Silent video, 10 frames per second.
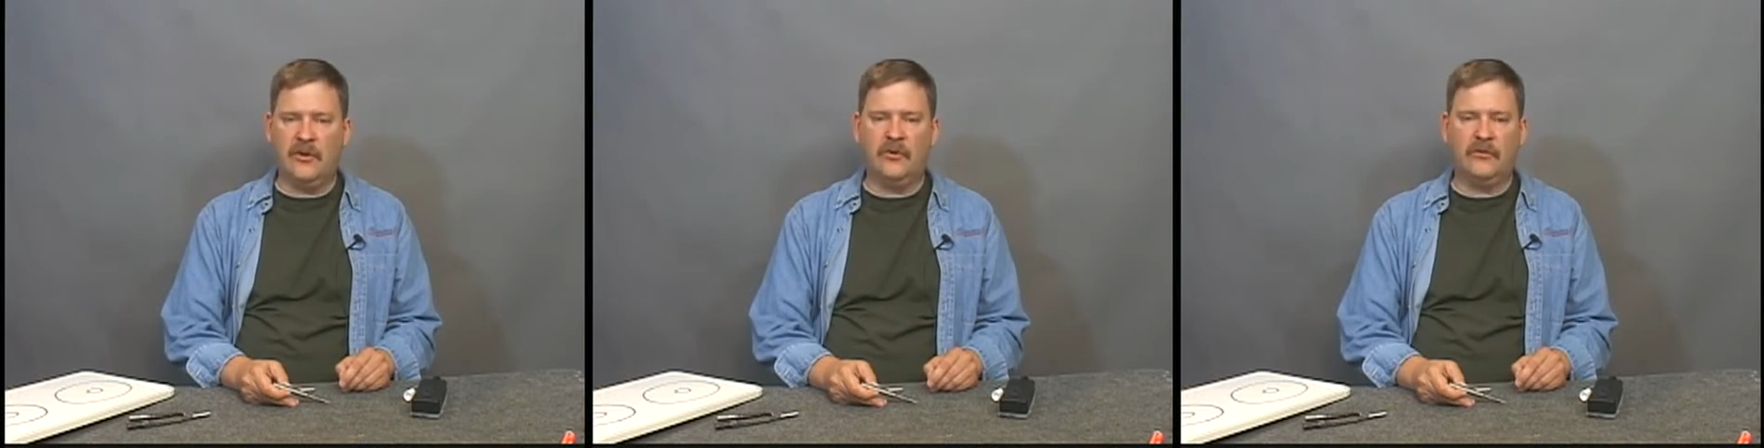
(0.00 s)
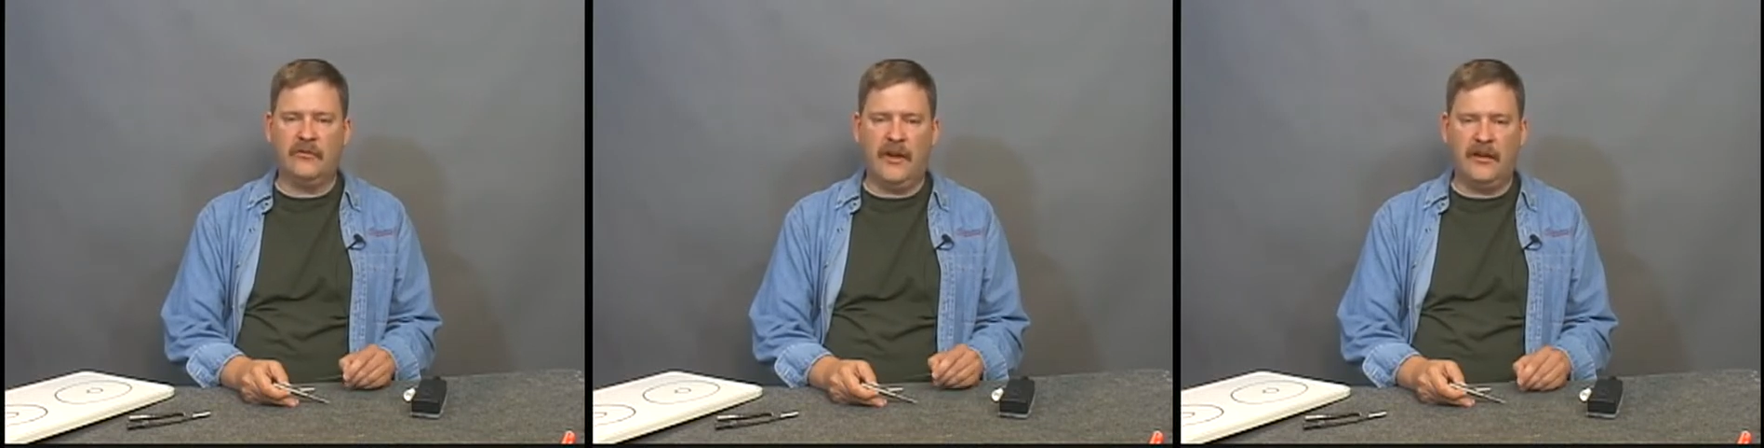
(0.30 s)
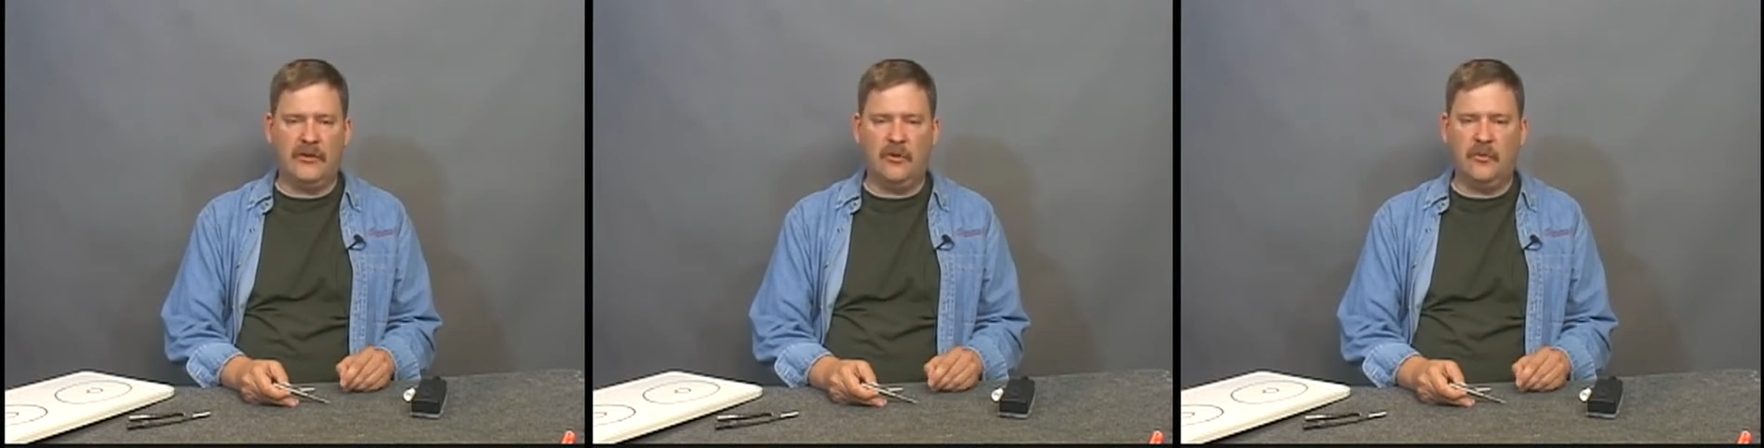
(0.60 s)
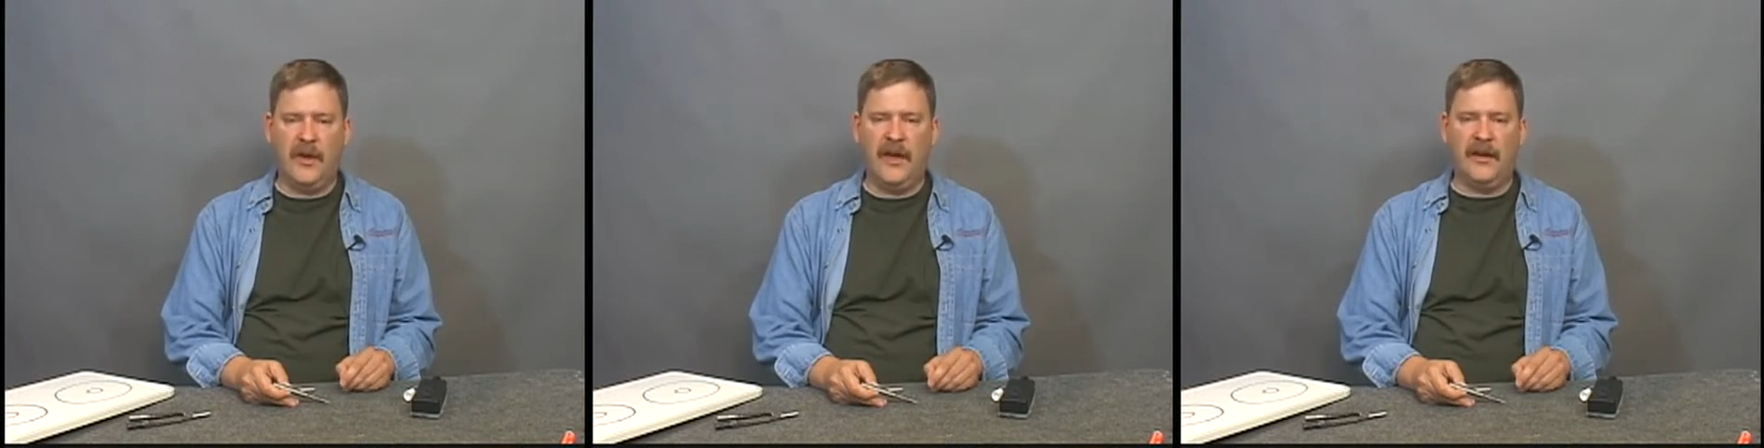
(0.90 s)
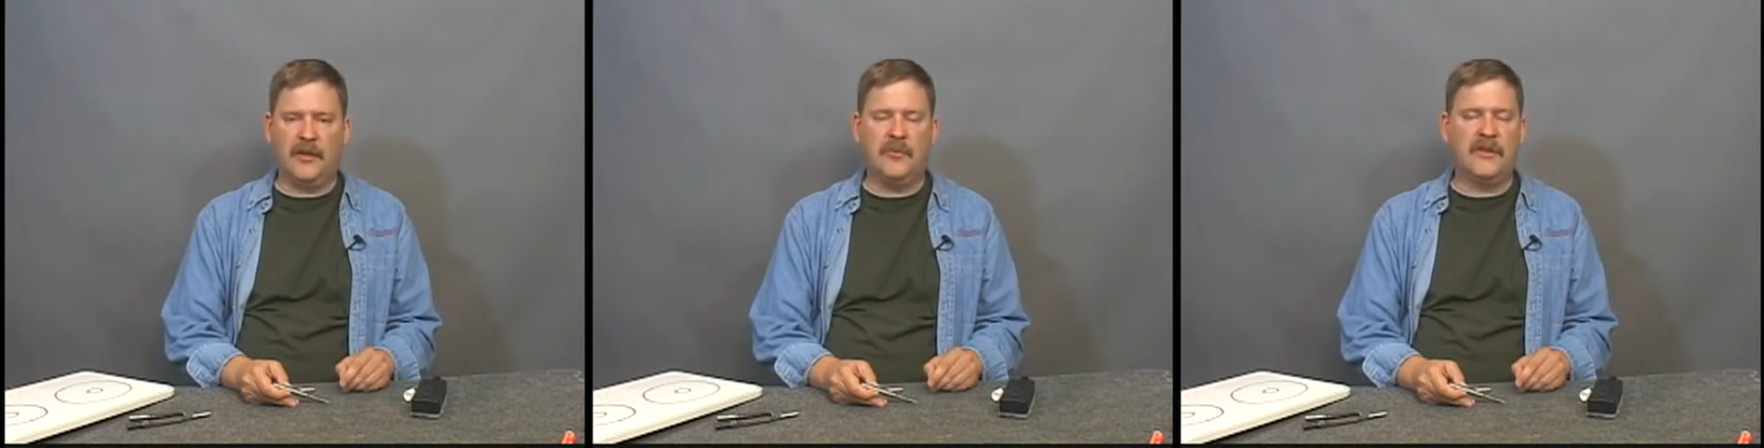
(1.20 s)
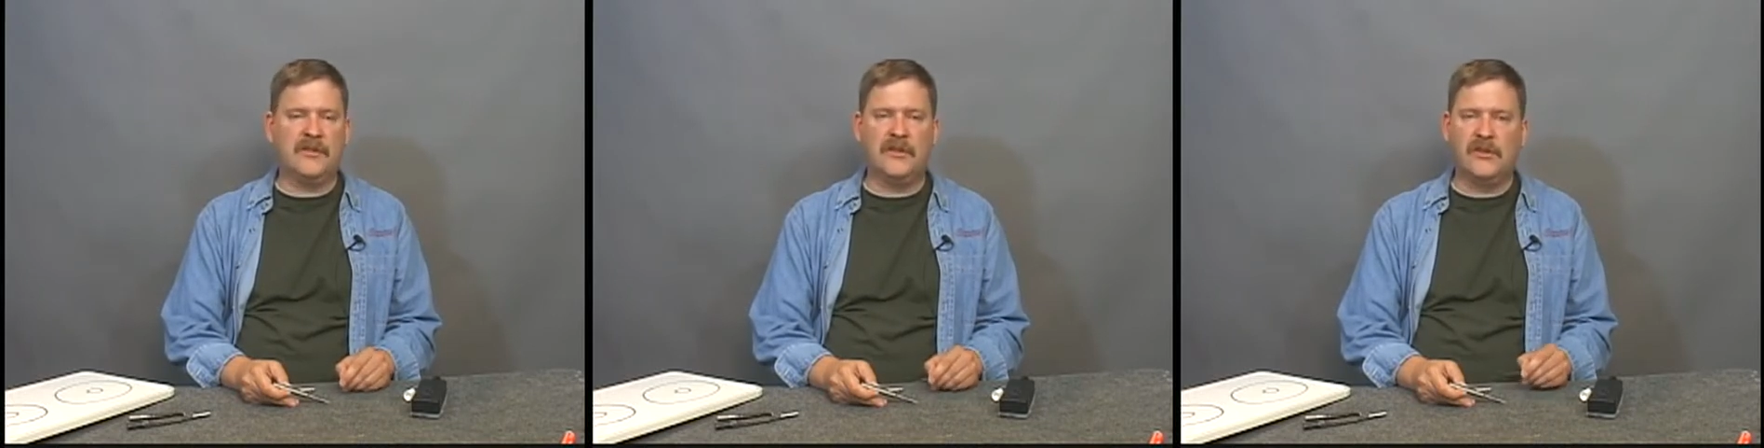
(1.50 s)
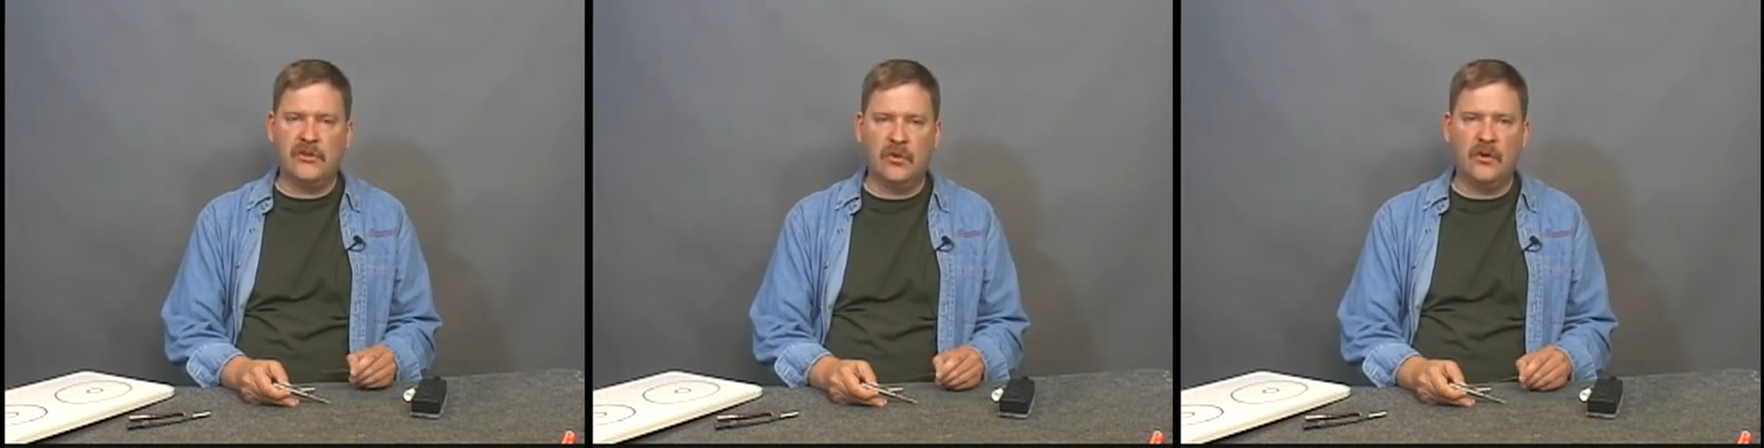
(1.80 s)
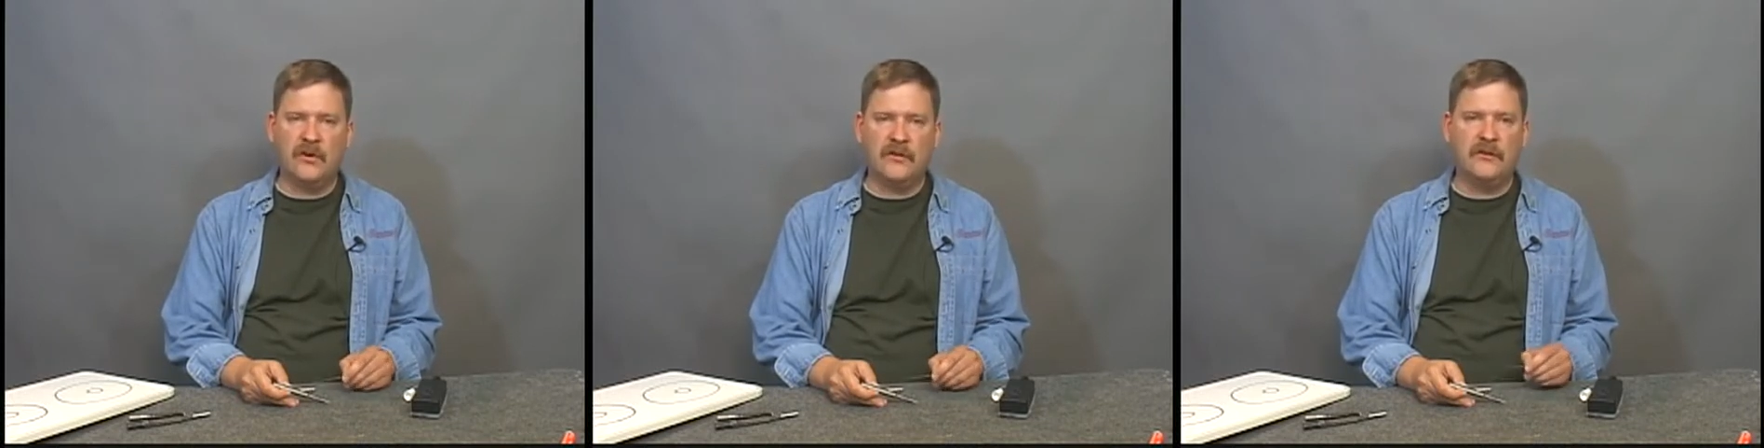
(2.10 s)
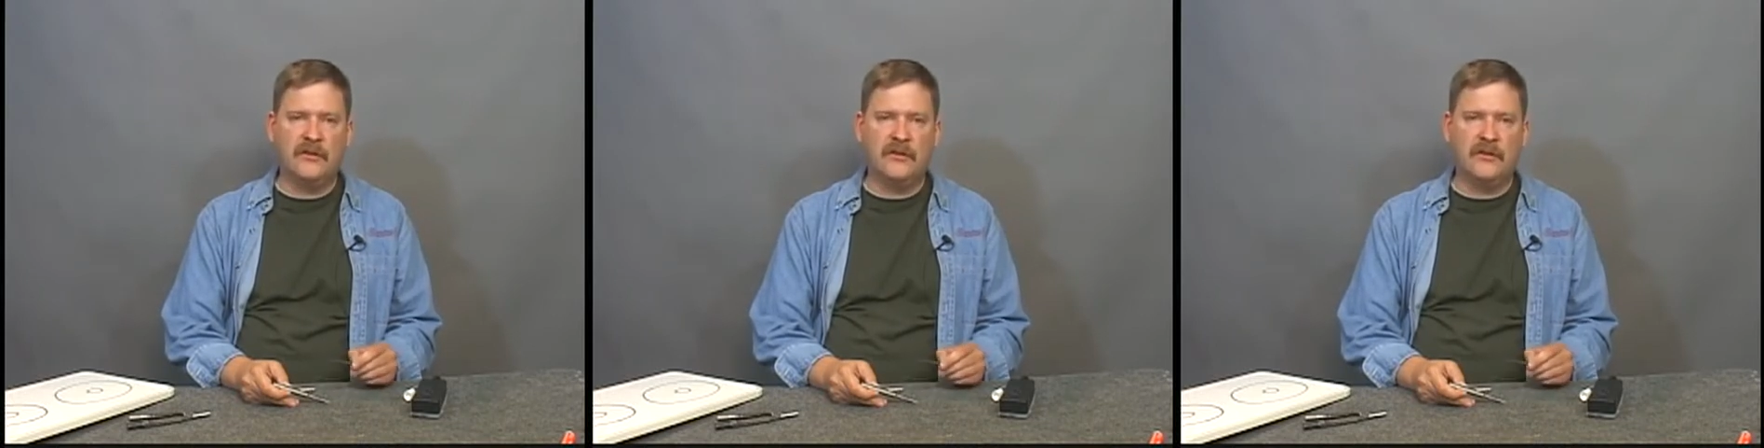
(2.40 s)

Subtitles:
don't panic, because this is your